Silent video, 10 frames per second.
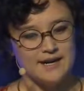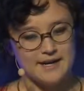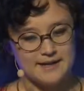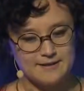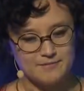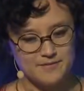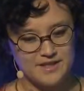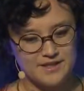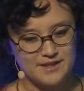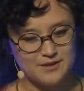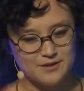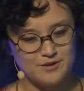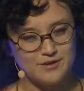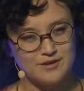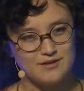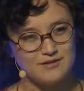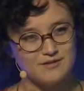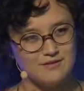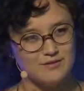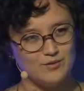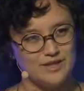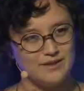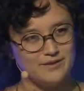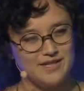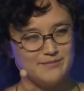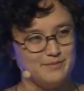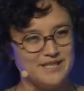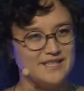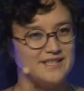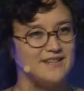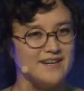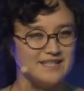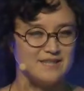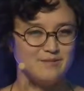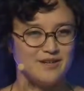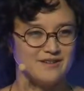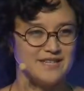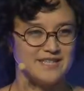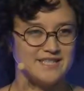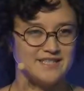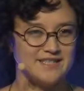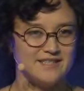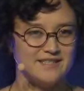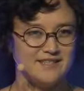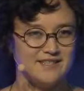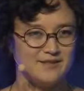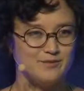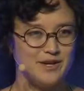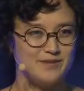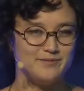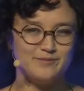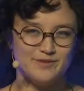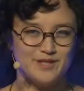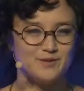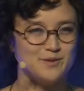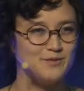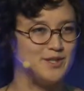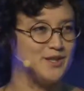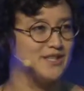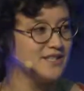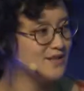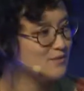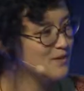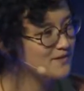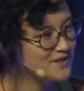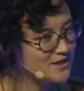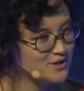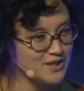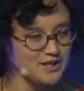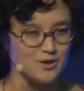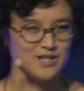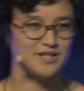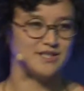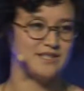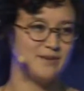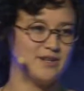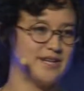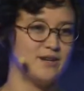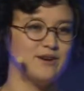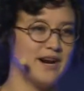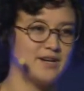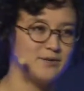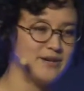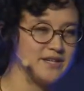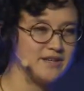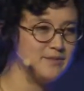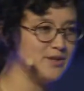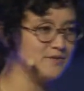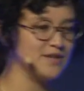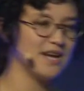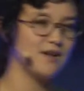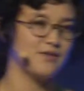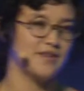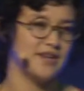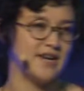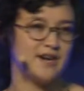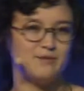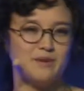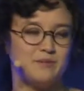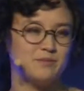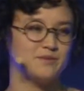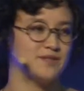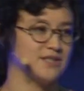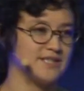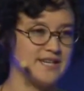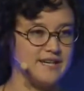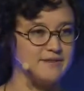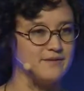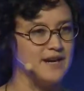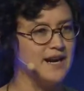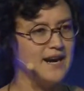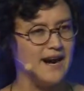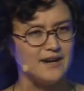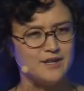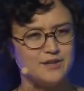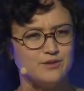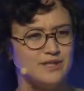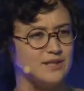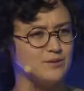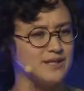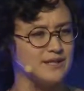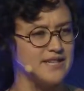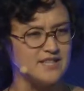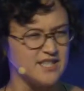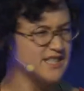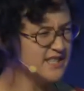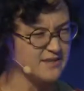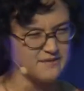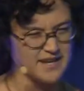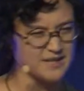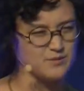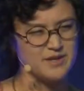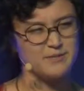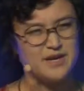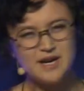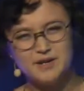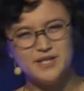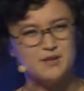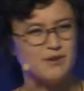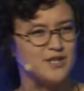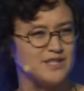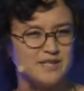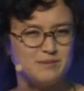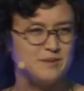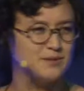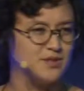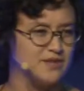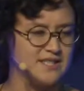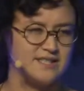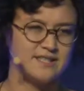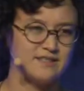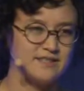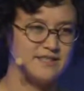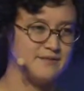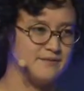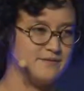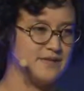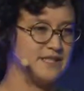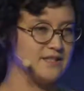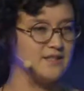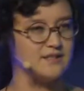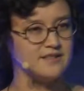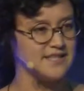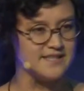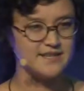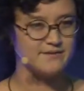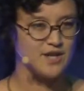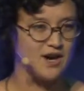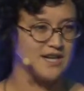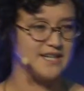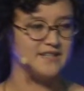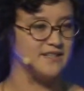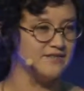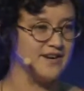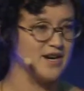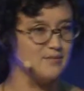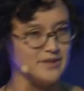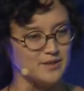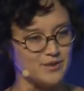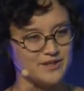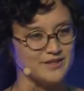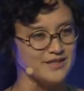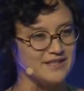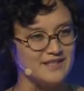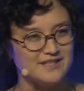And so being in content moderation, you know, we transitioned from all these interesting questions about like, oh, how do you make a community feel healthy? How do you make people feel safe? How do you deal with like the chilling effect where, you know, marginalized people don't necessarily feel like safe talking in an environment where there's